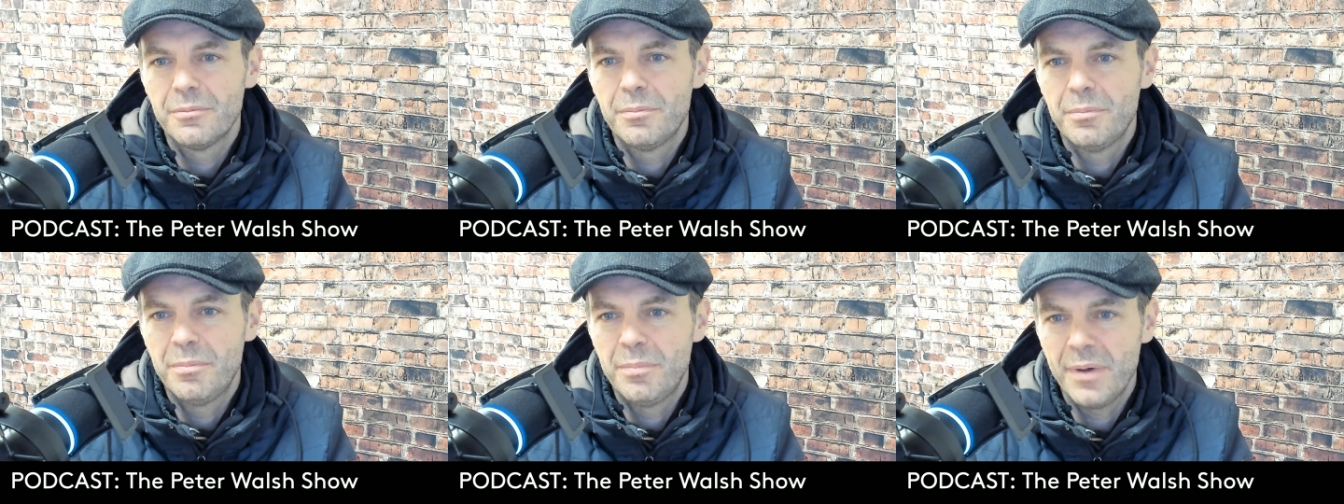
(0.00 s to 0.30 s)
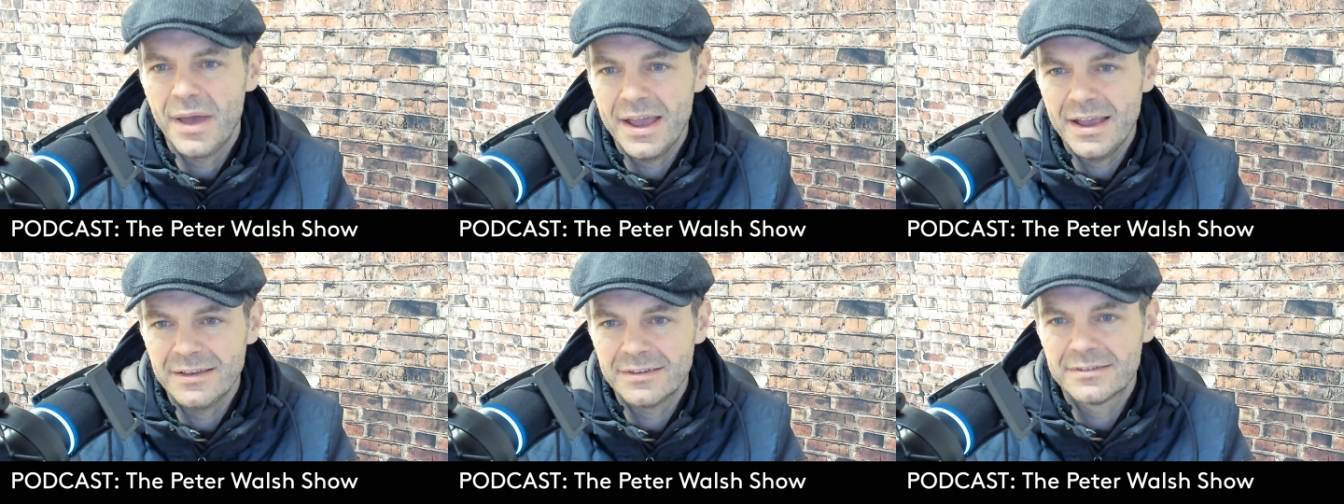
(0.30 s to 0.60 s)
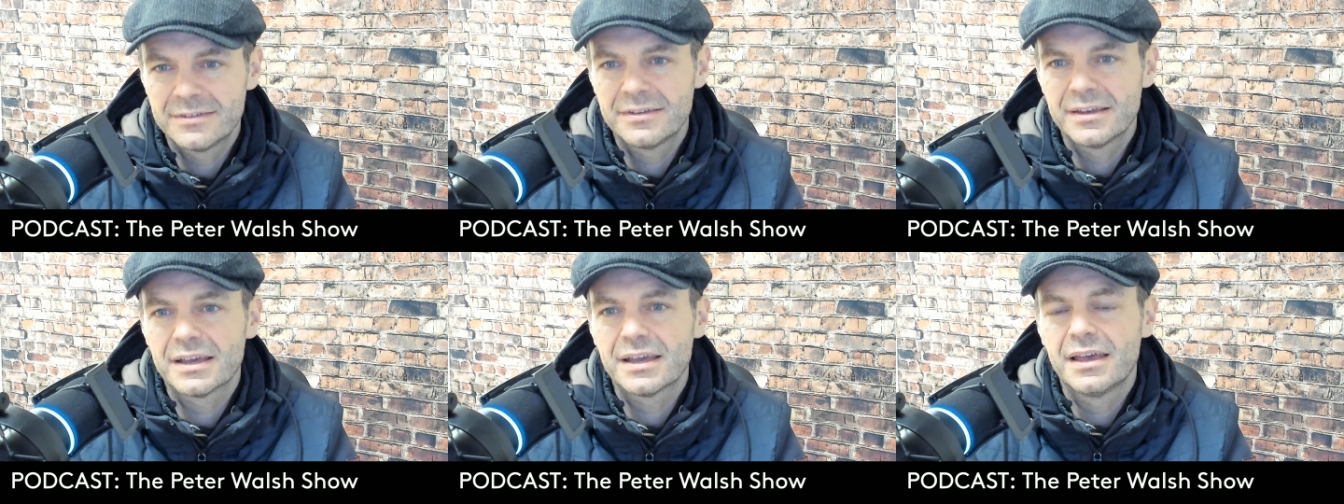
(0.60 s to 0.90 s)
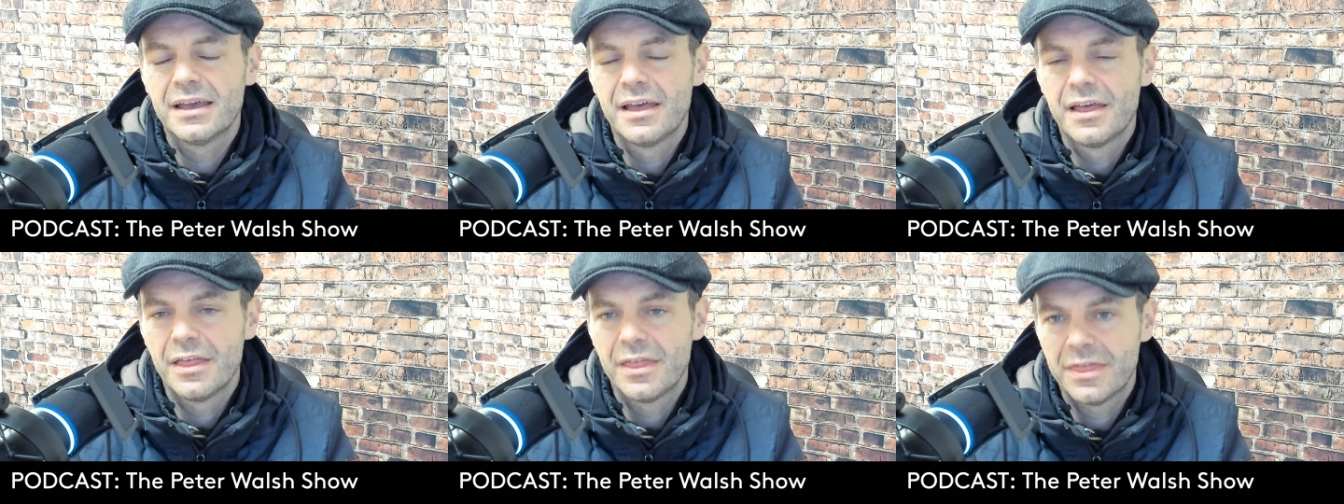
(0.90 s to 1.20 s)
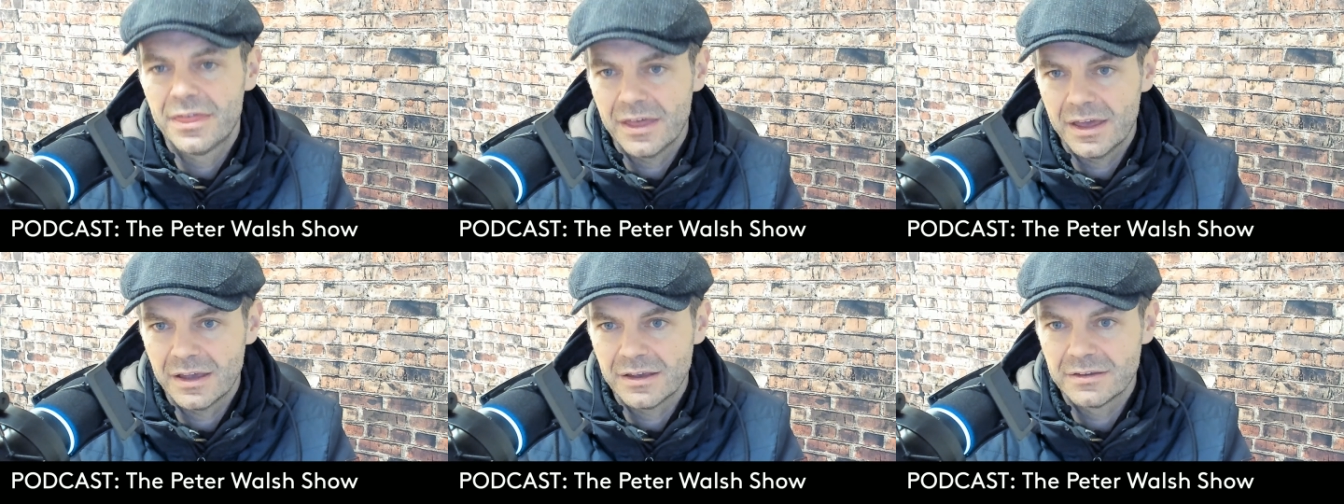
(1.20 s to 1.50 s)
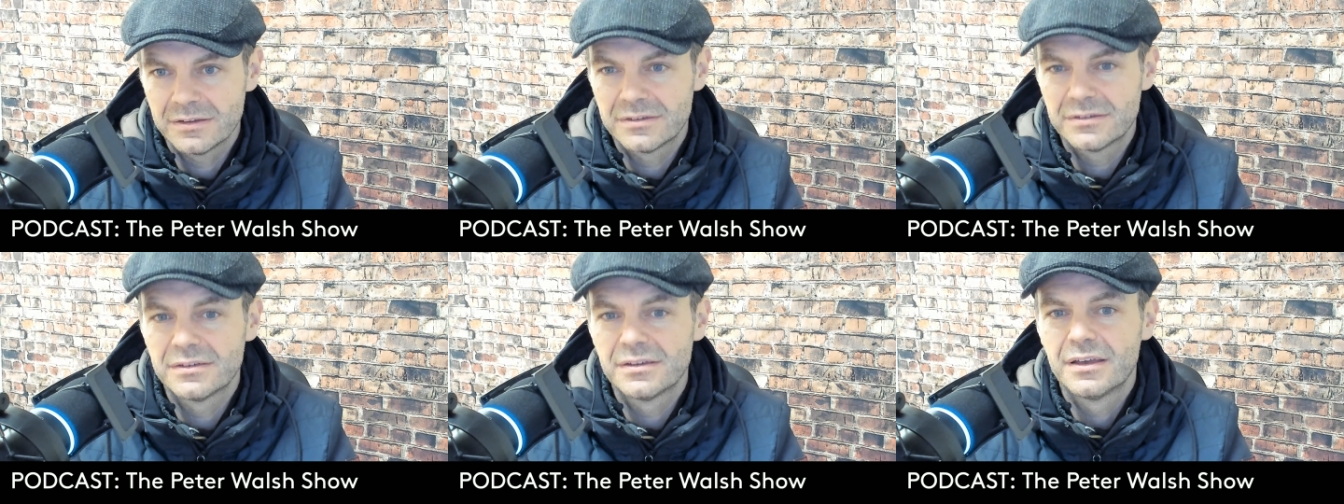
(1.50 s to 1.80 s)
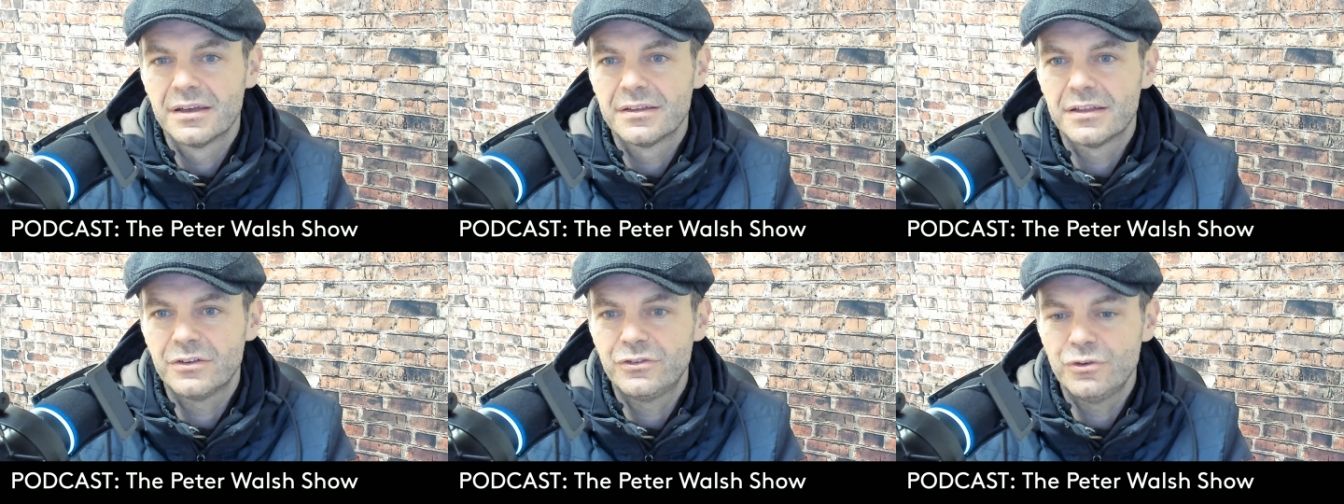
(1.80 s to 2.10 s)
basic things
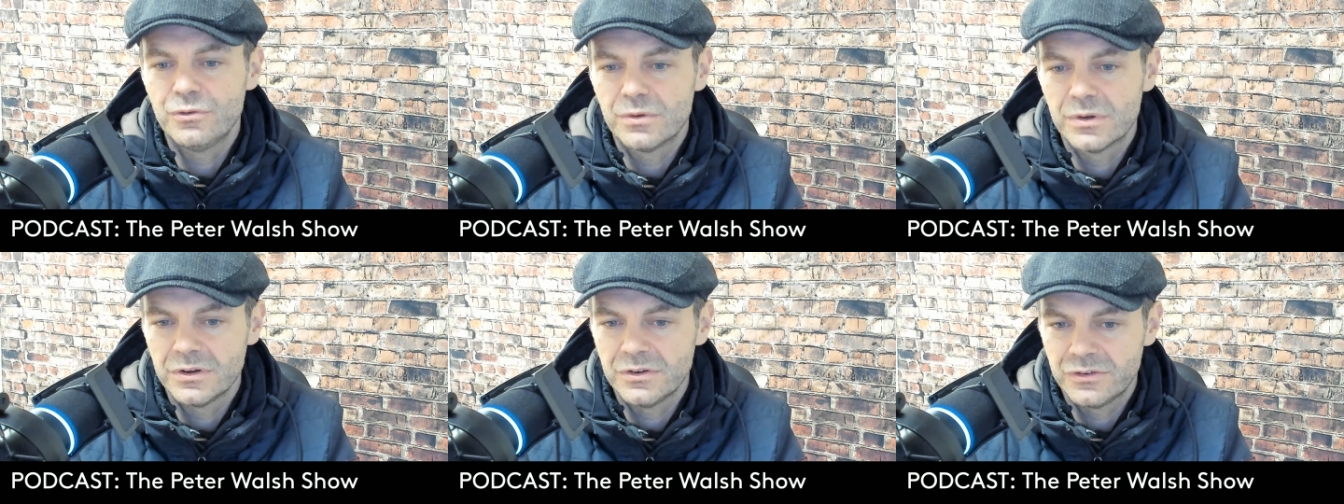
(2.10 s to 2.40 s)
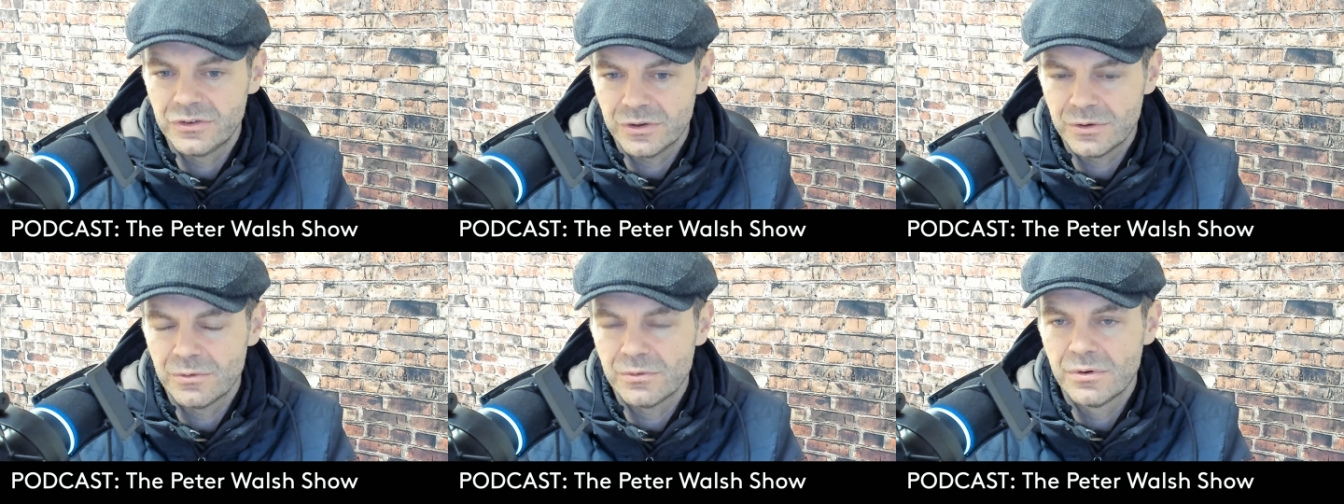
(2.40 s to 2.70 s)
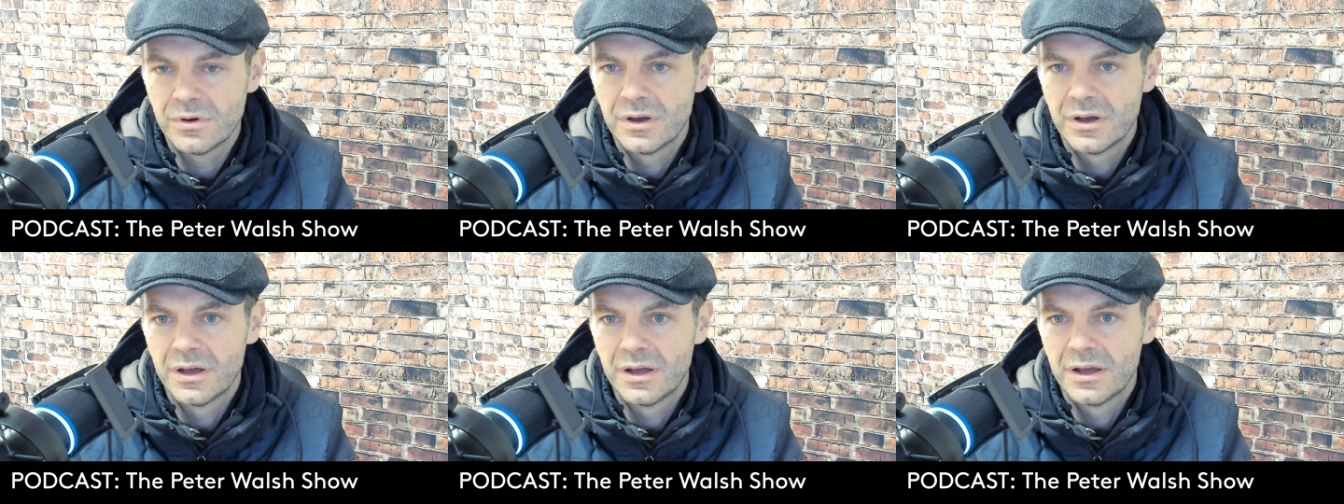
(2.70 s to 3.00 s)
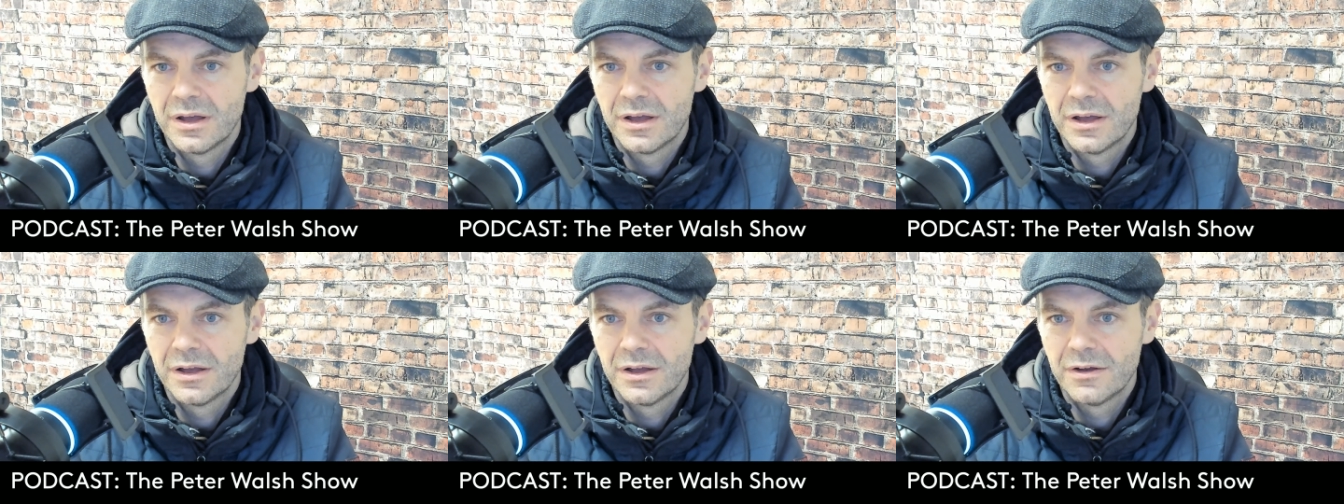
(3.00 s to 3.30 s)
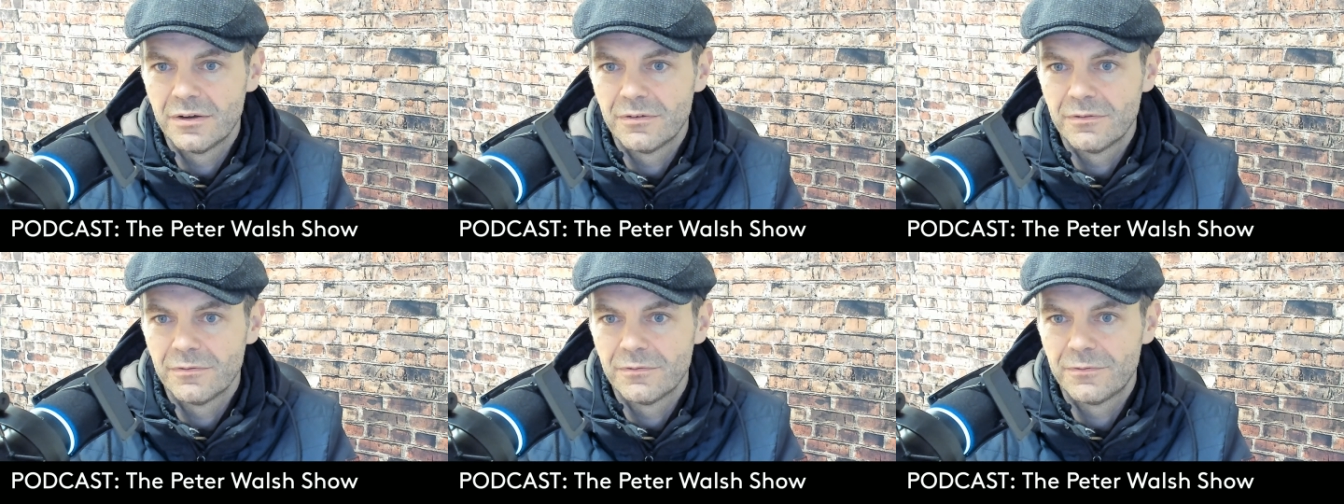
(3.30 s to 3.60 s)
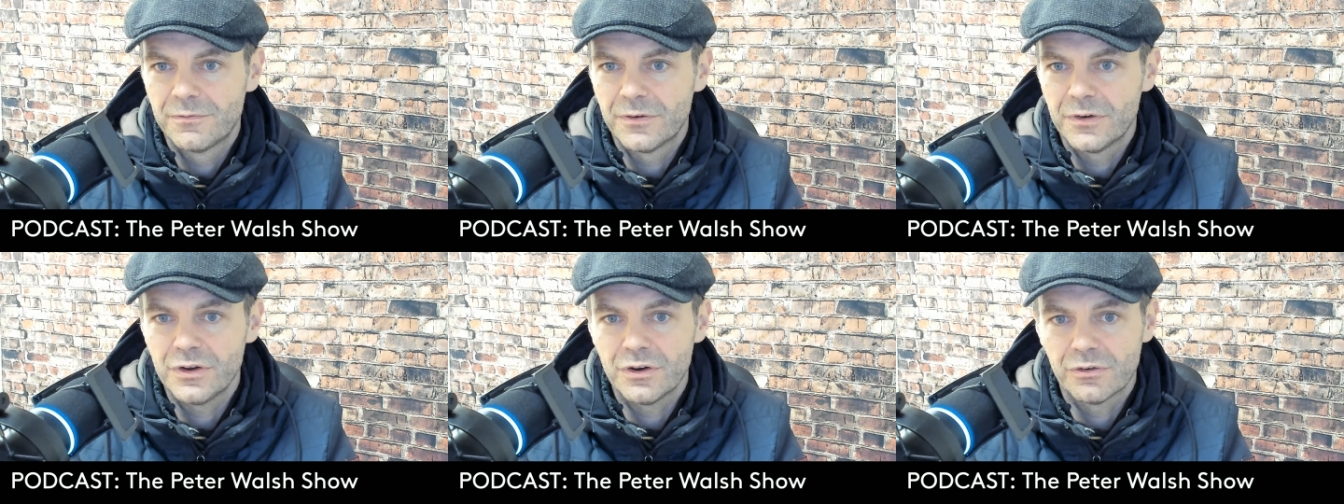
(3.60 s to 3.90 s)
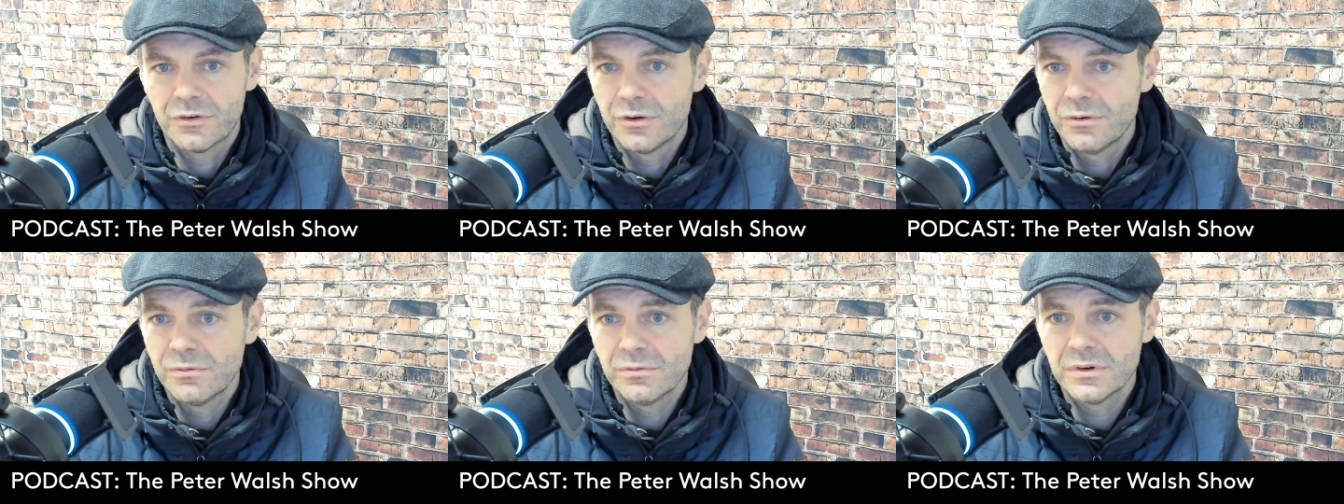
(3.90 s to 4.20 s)
that you can do for your
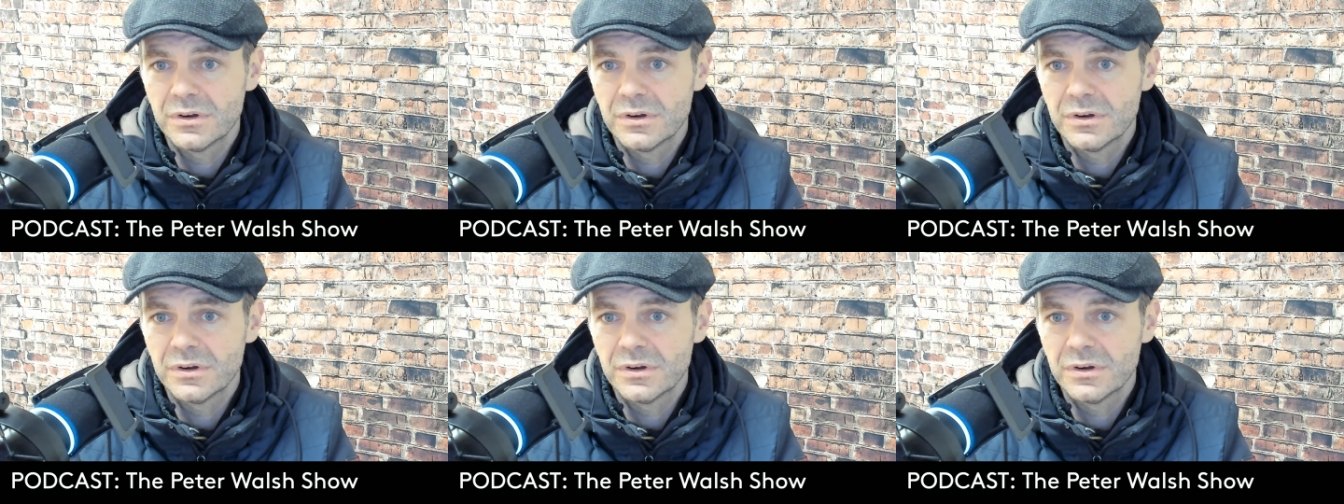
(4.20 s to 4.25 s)
own